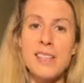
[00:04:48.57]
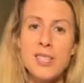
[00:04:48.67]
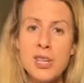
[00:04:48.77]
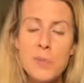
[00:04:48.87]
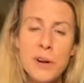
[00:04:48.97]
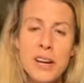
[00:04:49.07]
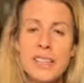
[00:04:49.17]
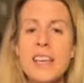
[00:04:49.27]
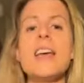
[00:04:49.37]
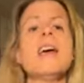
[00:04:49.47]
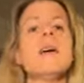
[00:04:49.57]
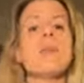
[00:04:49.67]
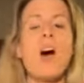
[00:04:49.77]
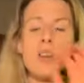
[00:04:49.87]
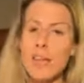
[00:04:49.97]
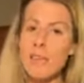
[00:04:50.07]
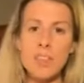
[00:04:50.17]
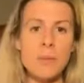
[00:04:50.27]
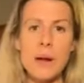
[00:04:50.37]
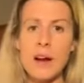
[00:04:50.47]
Super easy, but I'll give
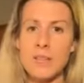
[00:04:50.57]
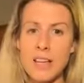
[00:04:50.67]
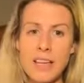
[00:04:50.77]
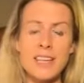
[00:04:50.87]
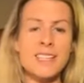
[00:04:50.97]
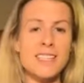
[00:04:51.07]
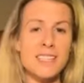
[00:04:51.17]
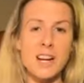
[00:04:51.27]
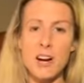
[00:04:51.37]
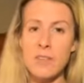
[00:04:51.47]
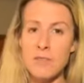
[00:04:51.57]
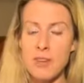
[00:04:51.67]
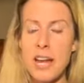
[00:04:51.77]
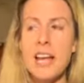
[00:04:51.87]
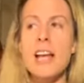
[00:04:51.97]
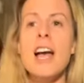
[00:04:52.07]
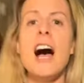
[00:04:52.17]
you the pair of leggings to start free